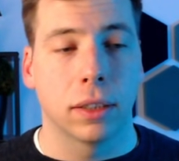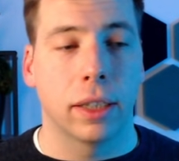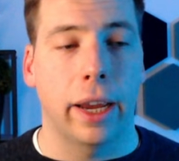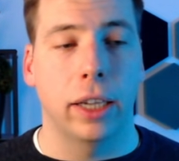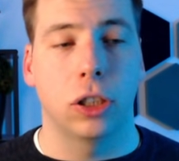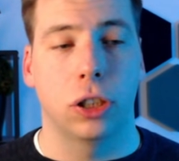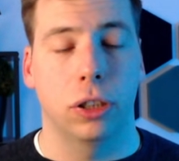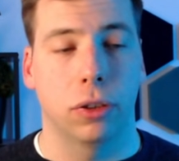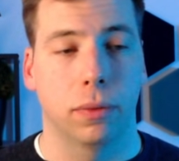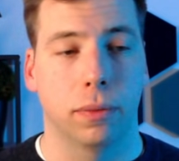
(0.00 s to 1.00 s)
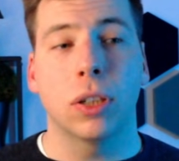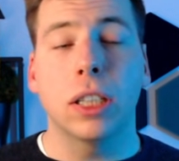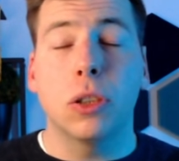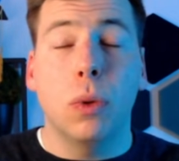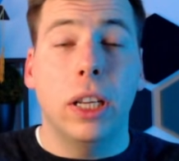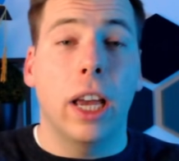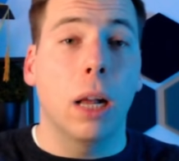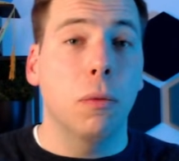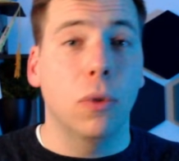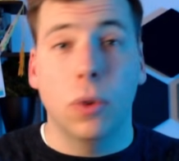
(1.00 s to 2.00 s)
the age here. So that's really
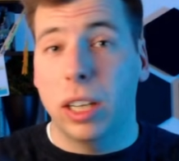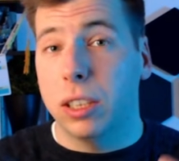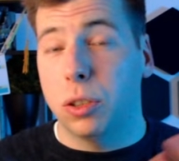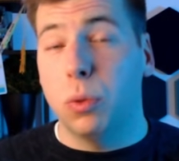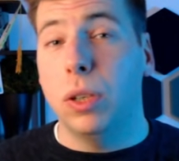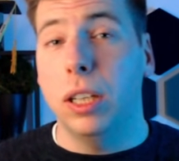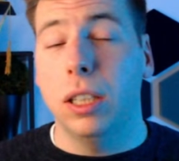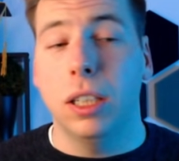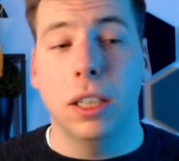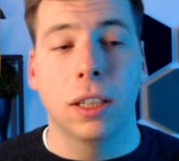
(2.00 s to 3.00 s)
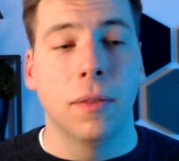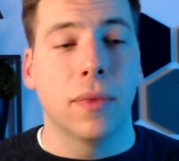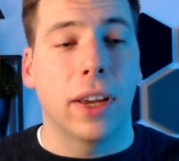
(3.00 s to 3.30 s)
helpful and it's really neat.